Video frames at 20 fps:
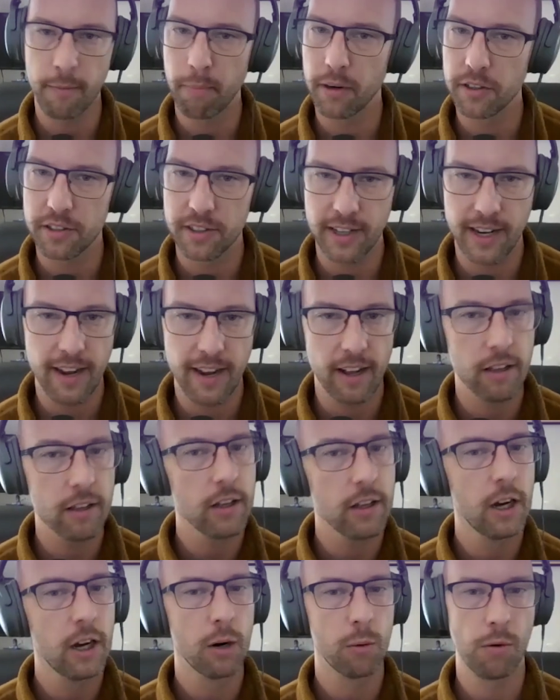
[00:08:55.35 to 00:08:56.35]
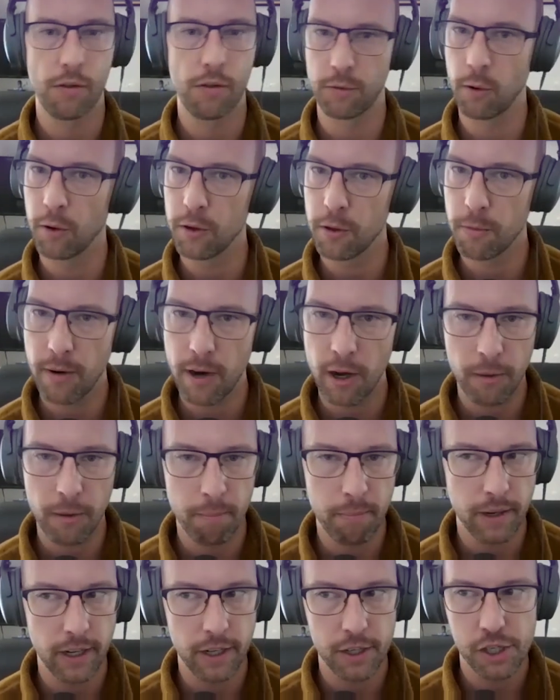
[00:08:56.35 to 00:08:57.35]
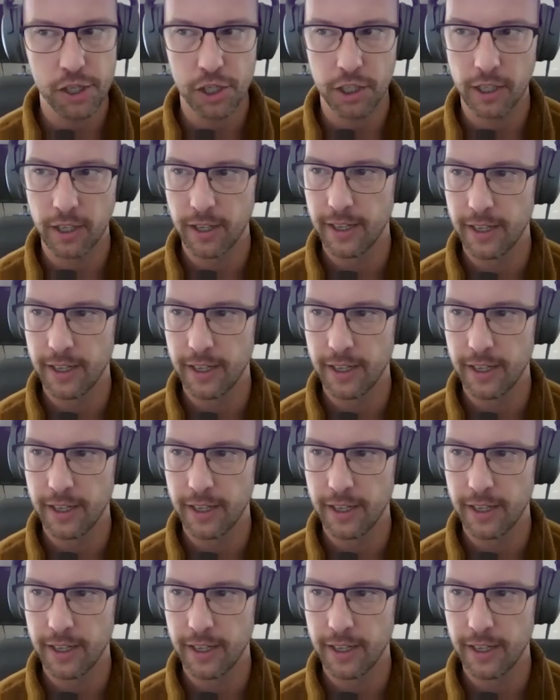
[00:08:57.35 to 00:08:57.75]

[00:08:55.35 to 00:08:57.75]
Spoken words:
personnel. We're throwing the ball a bunch.